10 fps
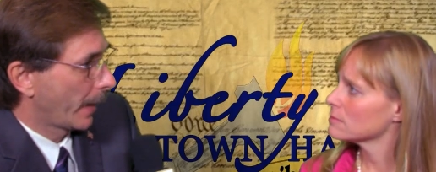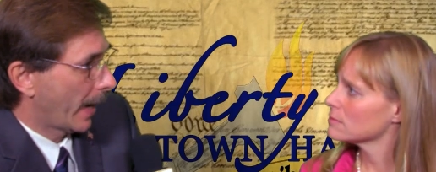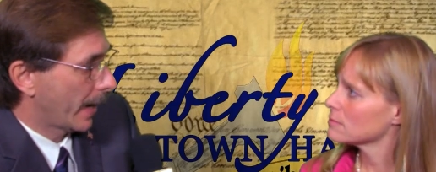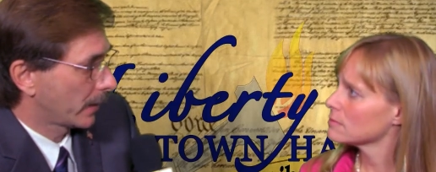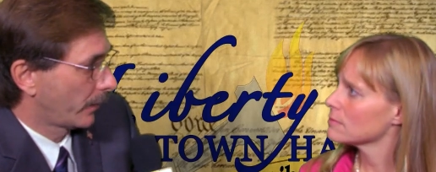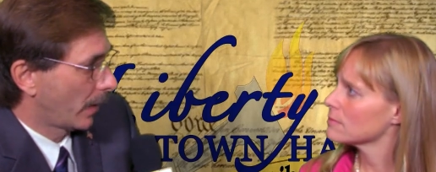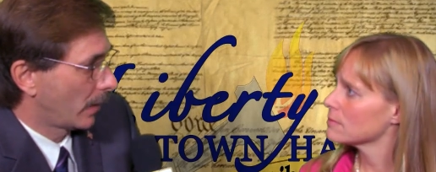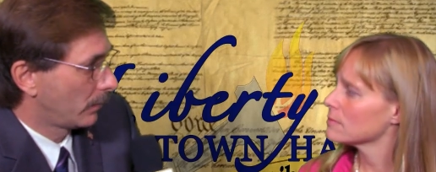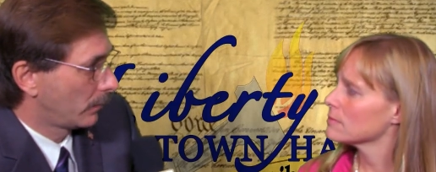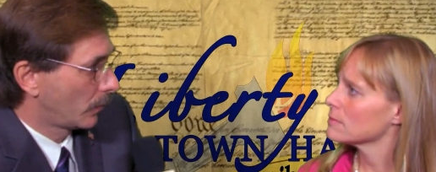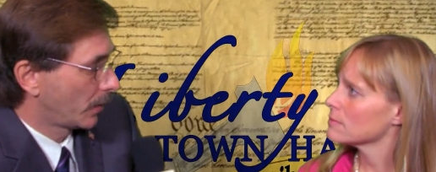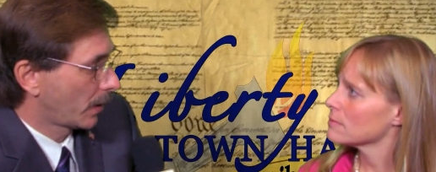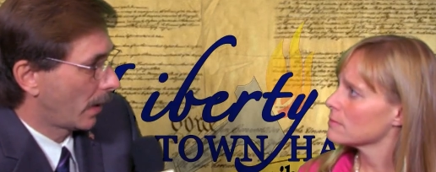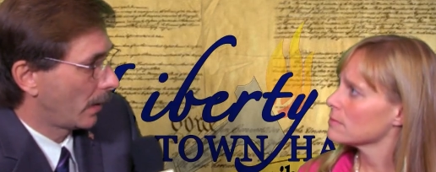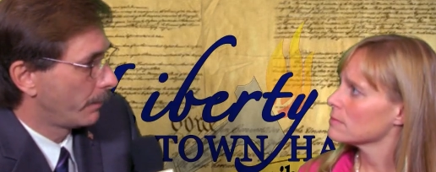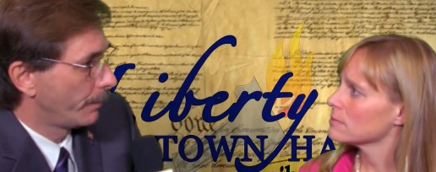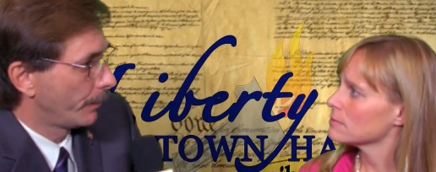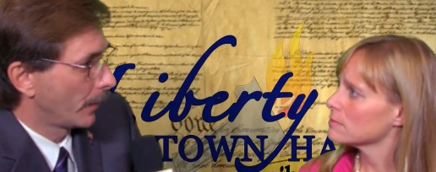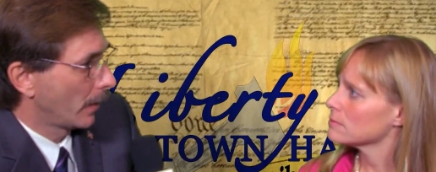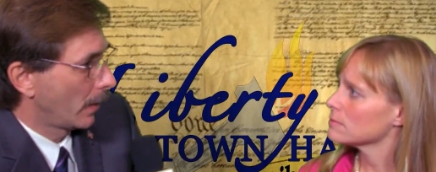Speaker 1: active and retired,
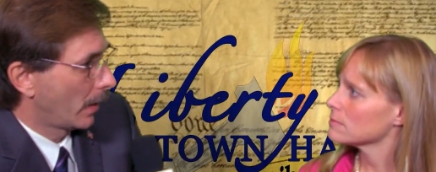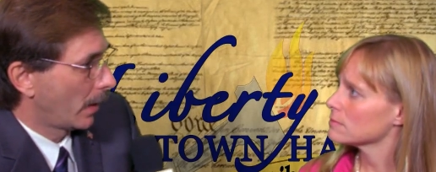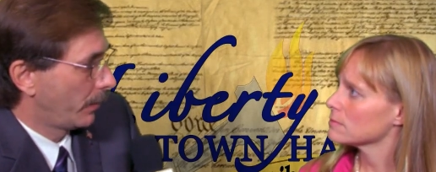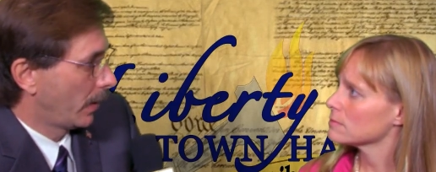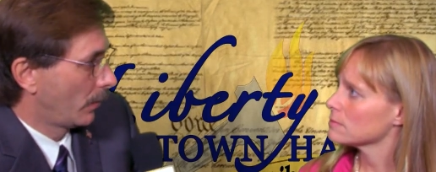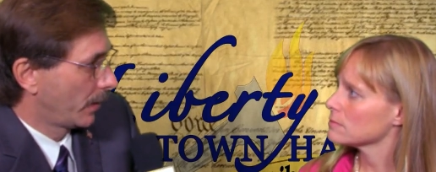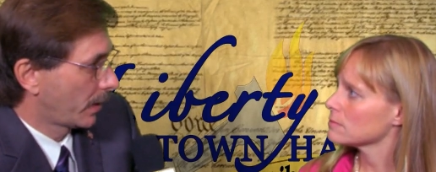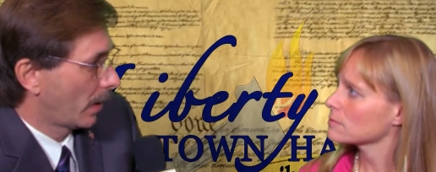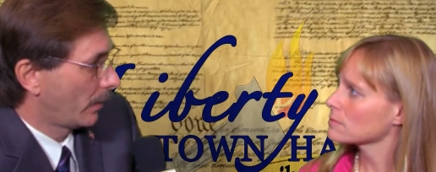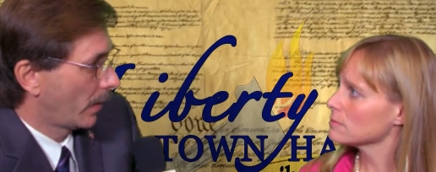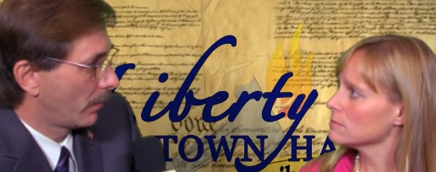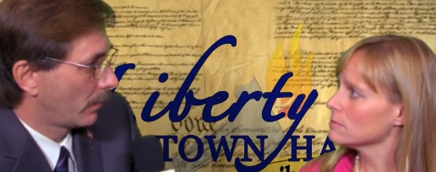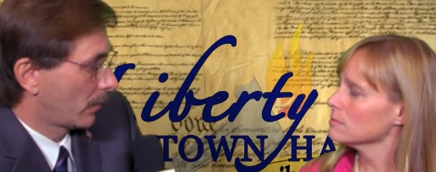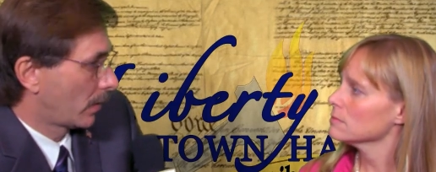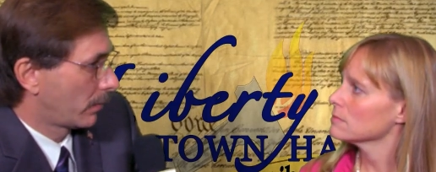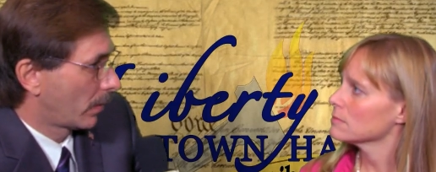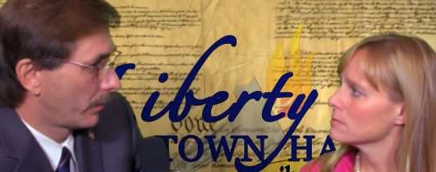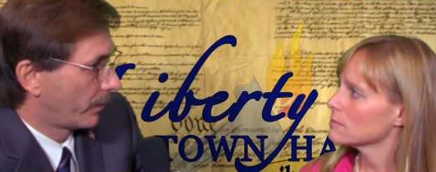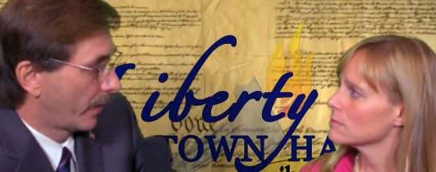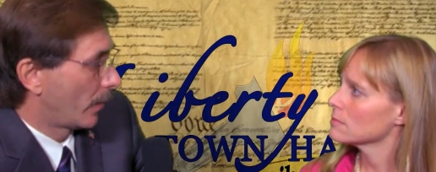and being a retired vet, or a
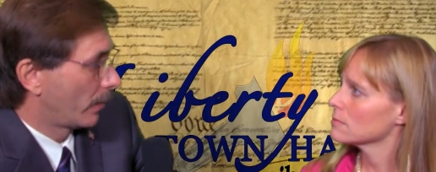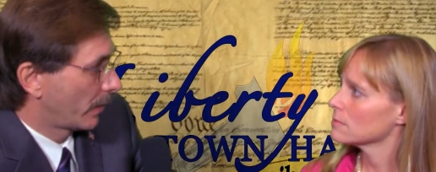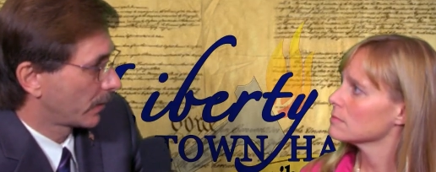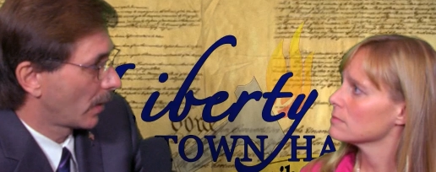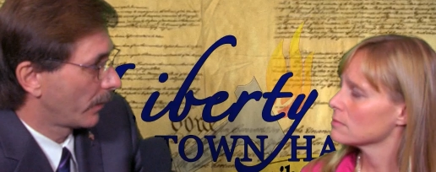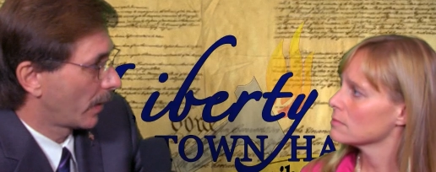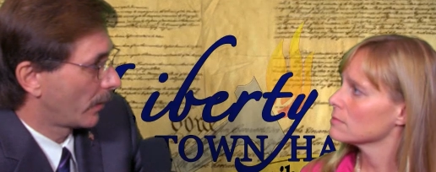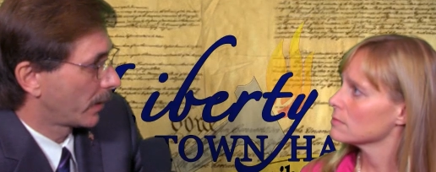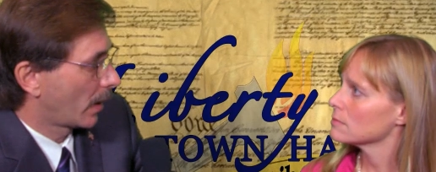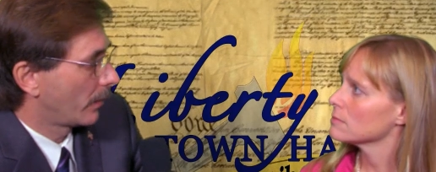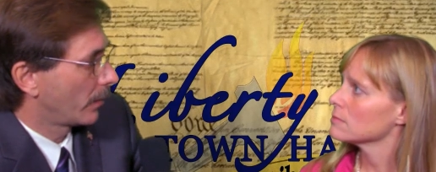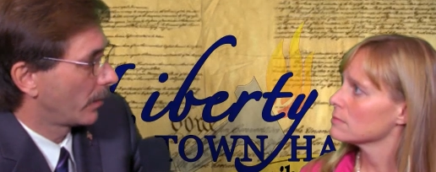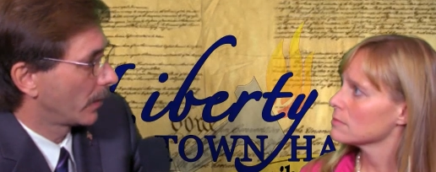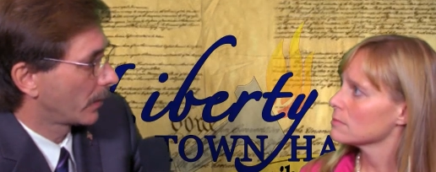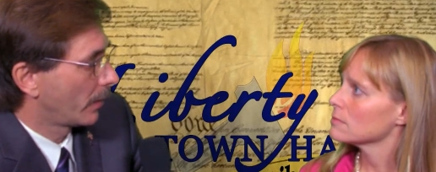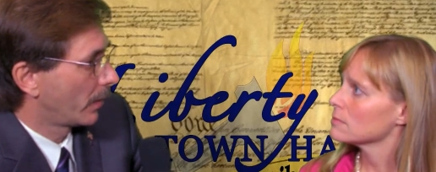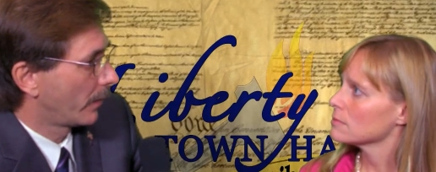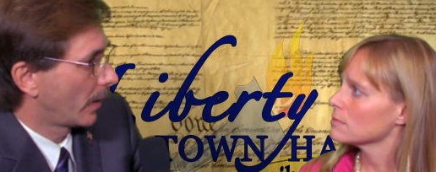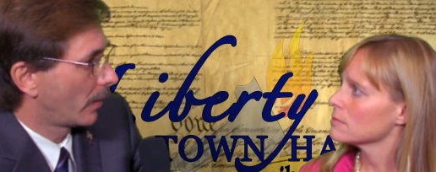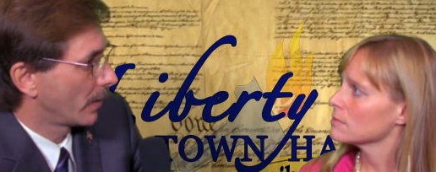veteran myself, not retired from the military, but
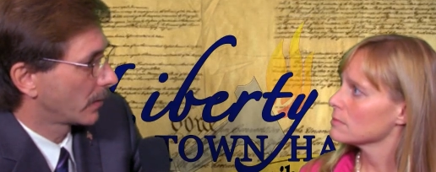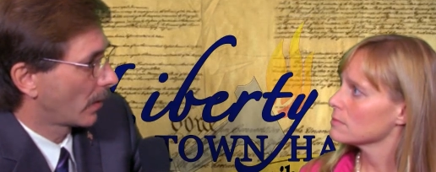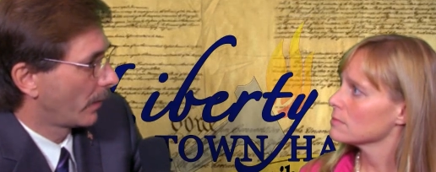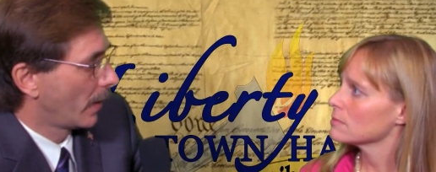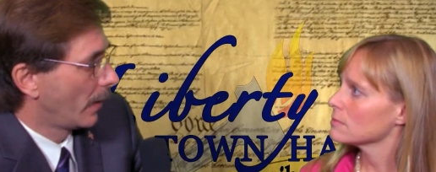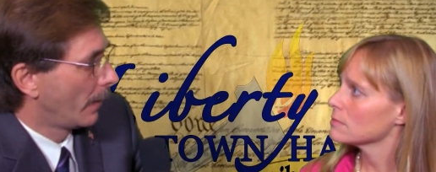a veteran myself,